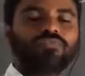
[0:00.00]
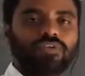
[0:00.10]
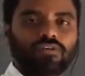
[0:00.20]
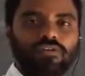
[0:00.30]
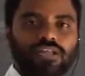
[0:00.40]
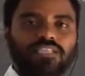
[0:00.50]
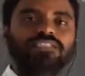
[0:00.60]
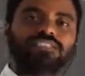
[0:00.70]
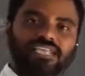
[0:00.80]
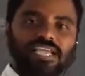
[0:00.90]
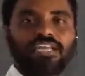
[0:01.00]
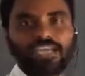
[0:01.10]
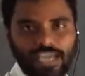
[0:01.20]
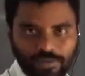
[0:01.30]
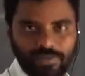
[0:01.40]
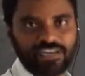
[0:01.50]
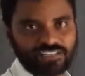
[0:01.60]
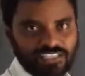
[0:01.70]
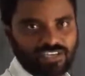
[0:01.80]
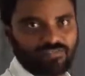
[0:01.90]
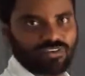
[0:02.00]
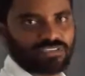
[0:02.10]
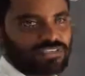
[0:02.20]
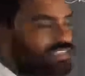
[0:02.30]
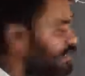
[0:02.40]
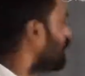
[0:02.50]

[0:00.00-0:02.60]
we call as second kinematics equation. That